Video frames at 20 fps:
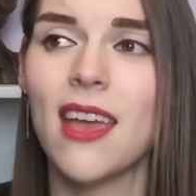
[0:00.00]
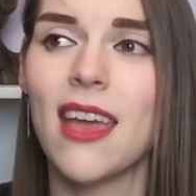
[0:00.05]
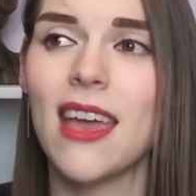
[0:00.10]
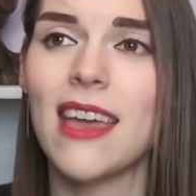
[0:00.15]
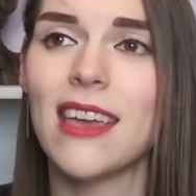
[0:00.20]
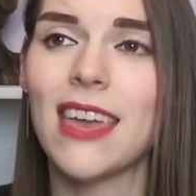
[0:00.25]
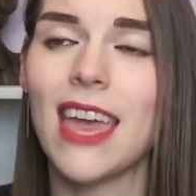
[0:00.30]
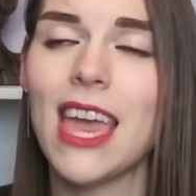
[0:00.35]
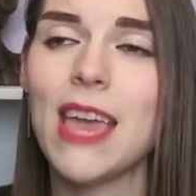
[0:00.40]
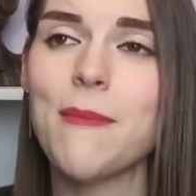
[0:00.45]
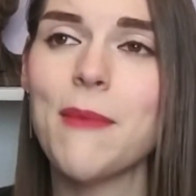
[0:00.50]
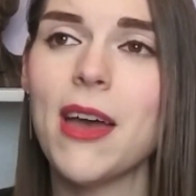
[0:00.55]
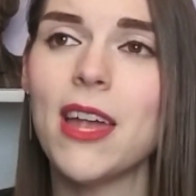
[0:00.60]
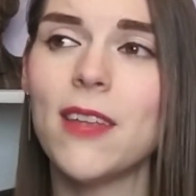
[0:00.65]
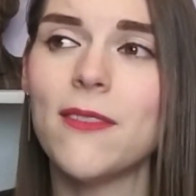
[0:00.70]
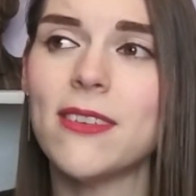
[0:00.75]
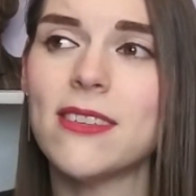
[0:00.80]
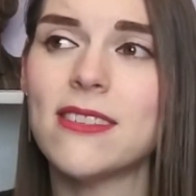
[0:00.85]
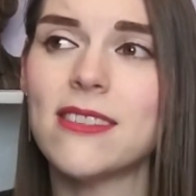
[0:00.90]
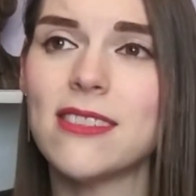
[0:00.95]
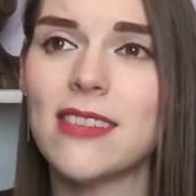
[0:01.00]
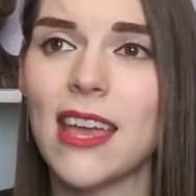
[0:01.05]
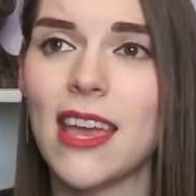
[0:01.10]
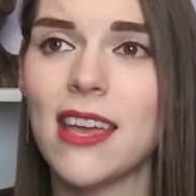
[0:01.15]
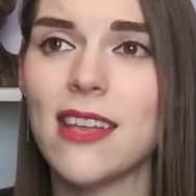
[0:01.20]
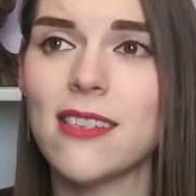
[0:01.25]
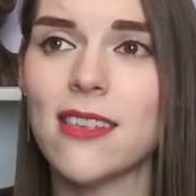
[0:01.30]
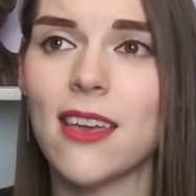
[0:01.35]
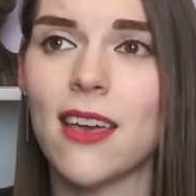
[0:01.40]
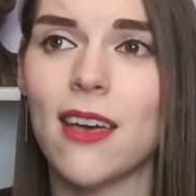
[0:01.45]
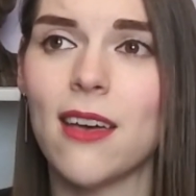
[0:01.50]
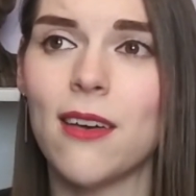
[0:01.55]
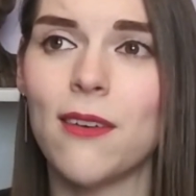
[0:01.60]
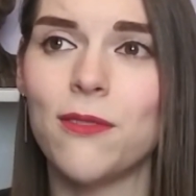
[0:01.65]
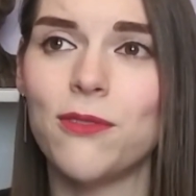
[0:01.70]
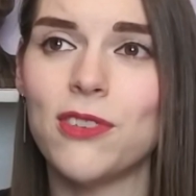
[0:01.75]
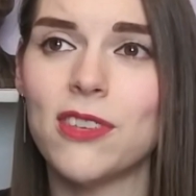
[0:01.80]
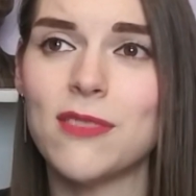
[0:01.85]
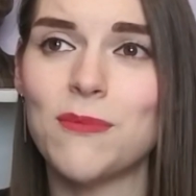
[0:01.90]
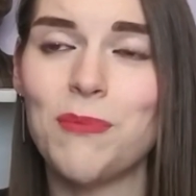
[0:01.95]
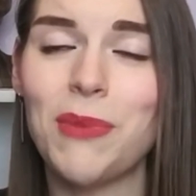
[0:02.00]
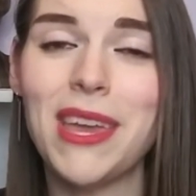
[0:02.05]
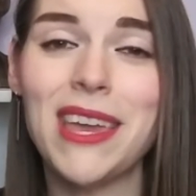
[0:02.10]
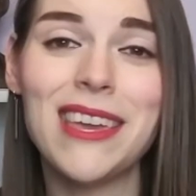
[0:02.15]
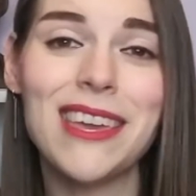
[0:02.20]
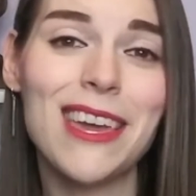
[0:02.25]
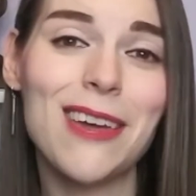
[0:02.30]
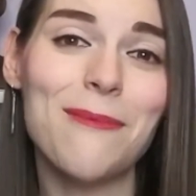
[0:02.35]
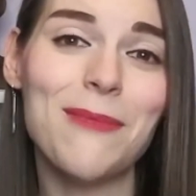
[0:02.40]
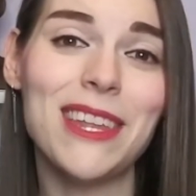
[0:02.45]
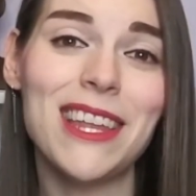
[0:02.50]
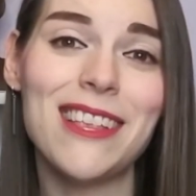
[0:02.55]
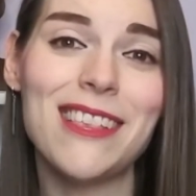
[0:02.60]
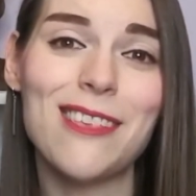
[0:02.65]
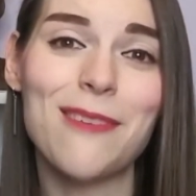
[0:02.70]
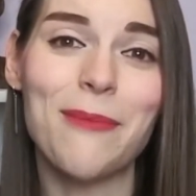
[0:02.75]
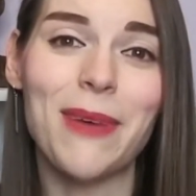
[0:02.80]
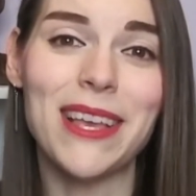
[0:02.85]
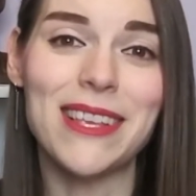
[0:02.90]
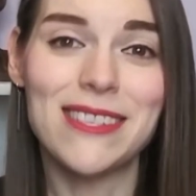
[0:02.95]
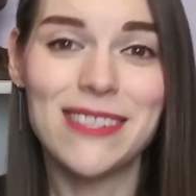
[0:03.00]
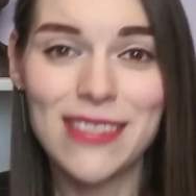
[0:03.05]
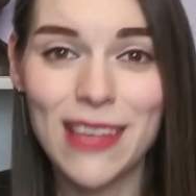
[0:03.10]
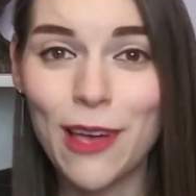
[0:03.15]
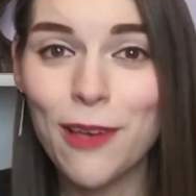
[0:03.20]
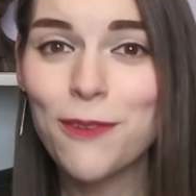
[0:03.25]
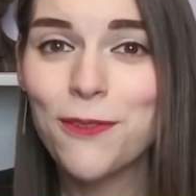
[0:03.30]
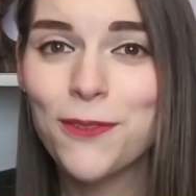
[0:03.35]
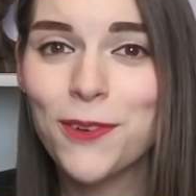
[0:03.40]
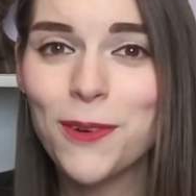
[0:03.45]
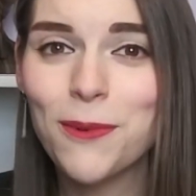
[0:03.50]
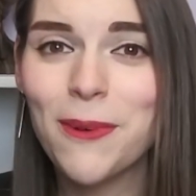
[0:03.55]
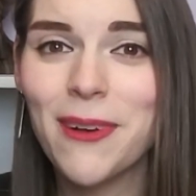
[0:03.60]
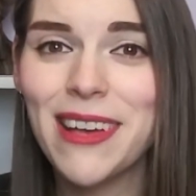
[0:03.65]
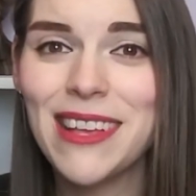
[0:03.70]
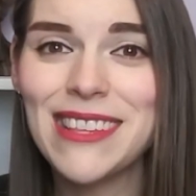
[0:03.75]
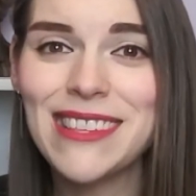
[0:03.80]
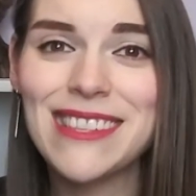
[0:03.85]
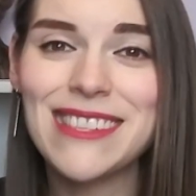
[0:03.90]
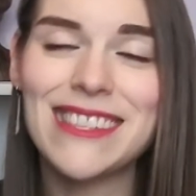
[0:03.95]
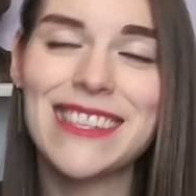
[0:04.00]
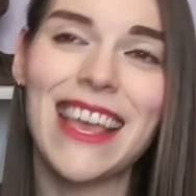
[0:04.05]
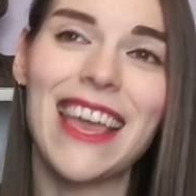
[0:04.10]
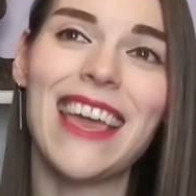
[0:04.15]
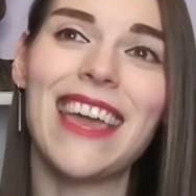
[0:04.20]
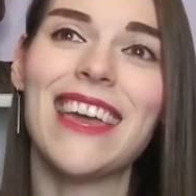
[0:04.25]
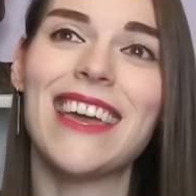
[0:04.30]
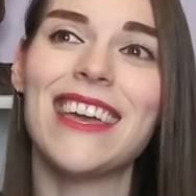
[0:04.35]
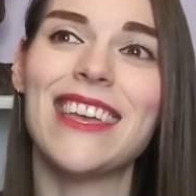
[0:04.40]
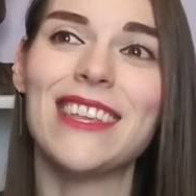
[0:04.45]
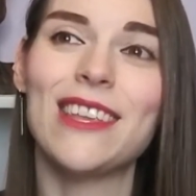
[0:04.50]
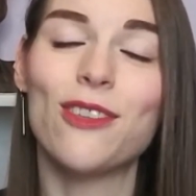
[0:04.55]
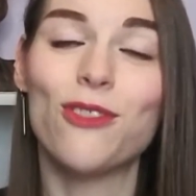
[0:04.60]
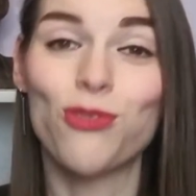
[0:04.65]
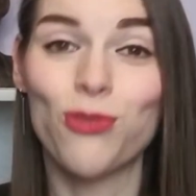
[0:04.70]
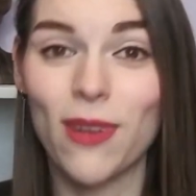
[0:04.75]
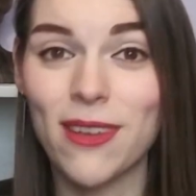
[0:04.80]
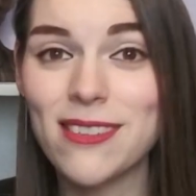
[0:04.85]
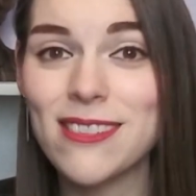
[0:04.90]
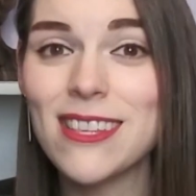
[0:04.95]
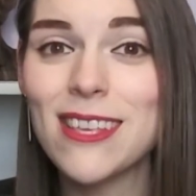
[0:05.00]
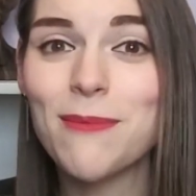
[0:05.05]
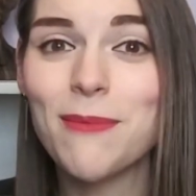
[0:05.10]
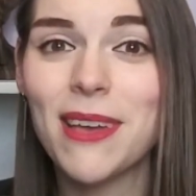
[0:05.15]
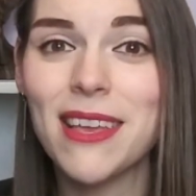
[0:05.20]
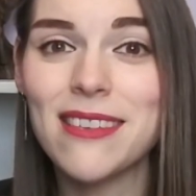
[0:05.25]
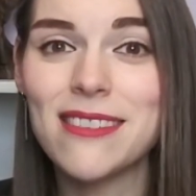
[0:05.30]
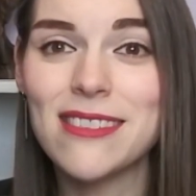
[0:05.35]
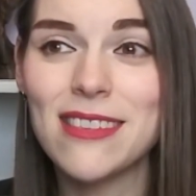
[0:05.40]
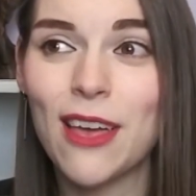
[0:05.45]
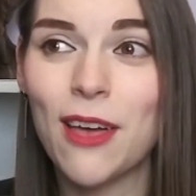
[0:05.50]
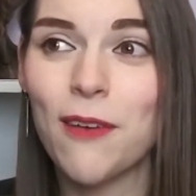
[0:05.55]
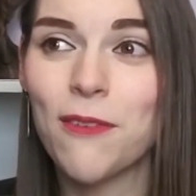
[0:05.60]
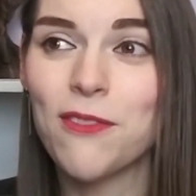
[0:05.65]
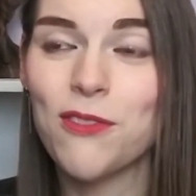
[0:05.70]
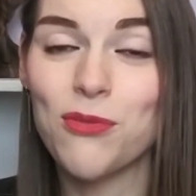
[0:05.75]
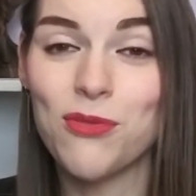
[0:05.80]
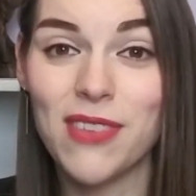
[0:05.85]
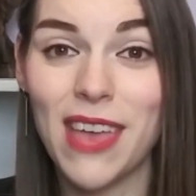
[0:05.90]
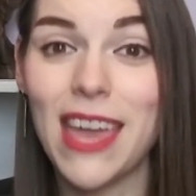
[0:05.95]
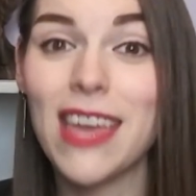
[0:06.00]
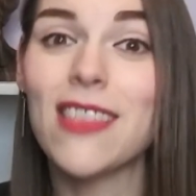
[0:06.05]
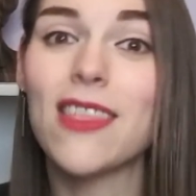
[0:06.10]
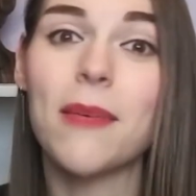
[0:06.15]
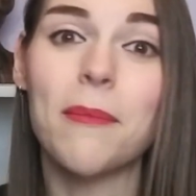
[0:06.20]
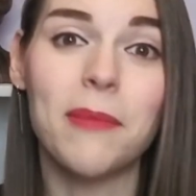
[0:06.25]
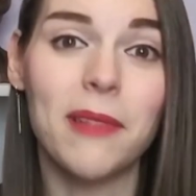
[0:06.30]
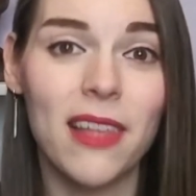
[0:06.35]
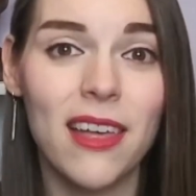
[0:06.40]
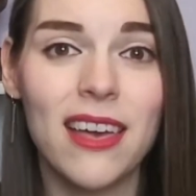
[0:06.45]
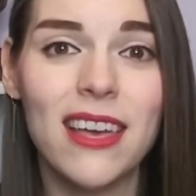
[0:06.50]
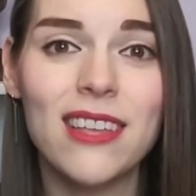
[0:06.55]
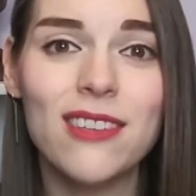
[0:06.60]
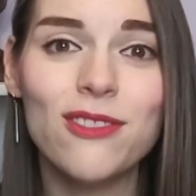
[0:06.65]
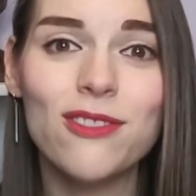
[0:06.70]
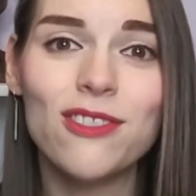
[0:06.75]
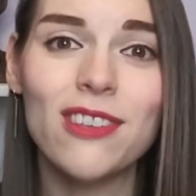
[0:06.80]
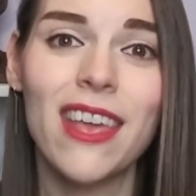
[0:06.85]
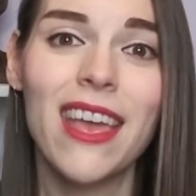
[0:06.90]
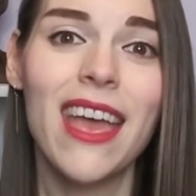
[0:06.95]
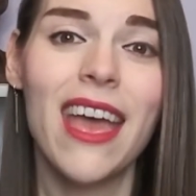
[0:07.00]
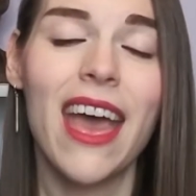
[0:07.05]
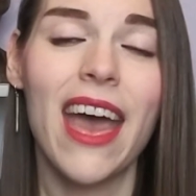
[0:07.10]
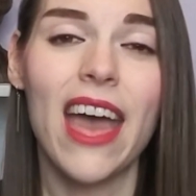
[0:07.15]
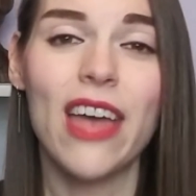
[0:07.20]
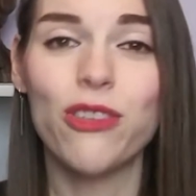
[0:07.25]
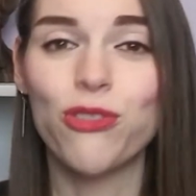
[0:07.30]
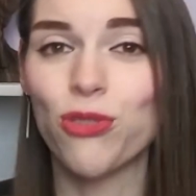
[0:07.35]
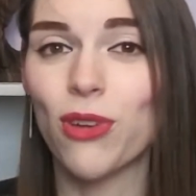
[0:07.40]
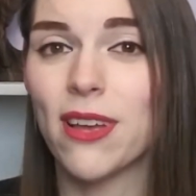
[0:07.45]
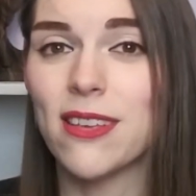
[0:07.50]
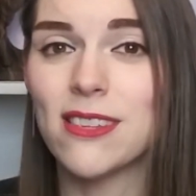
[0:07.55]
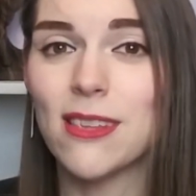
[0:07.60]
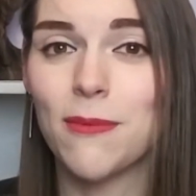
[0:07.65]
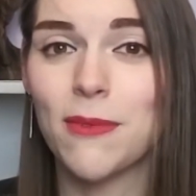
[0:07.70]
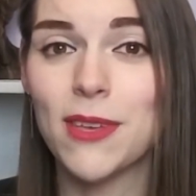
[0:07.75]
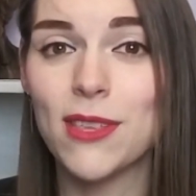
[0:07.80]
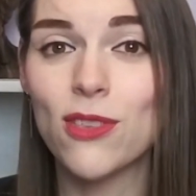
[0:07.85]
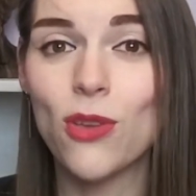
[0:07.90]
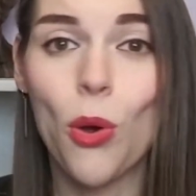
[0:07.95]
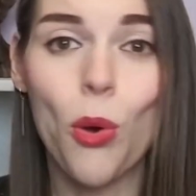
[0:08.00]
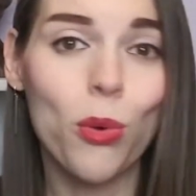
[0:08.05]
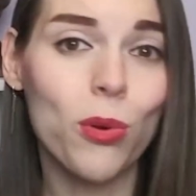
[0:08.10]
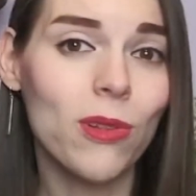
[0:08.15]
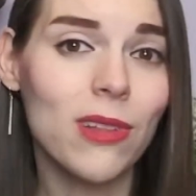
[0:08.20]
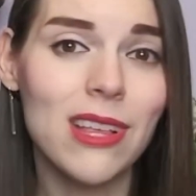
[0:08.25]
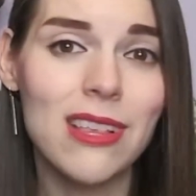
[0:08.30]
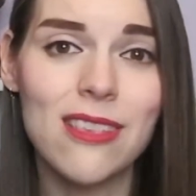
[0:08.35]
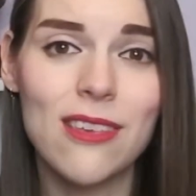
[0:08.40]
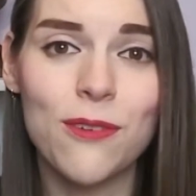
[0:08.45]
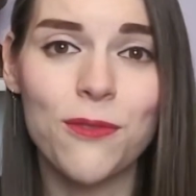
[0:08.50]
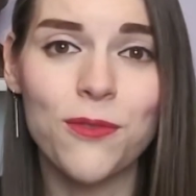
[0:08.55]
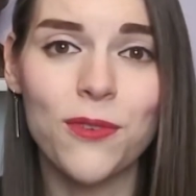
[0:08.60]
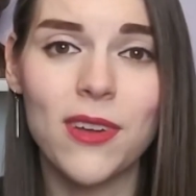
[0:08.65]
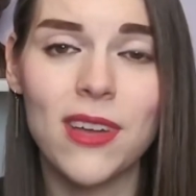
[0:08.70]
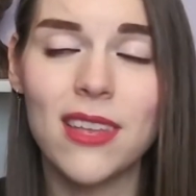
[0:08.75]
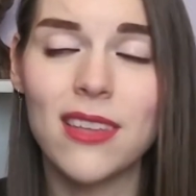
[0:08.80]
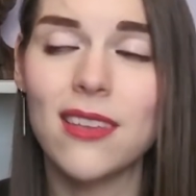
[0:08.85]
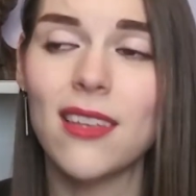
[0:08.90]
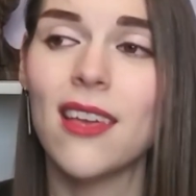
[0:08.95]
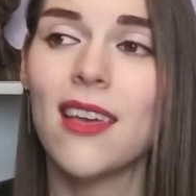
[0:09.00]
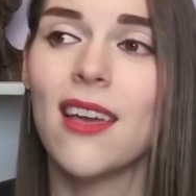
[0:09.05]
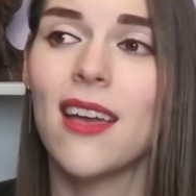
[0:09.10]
It came out of a state of just being committed to myself for once and trusting myself to take the plunge and try something totally different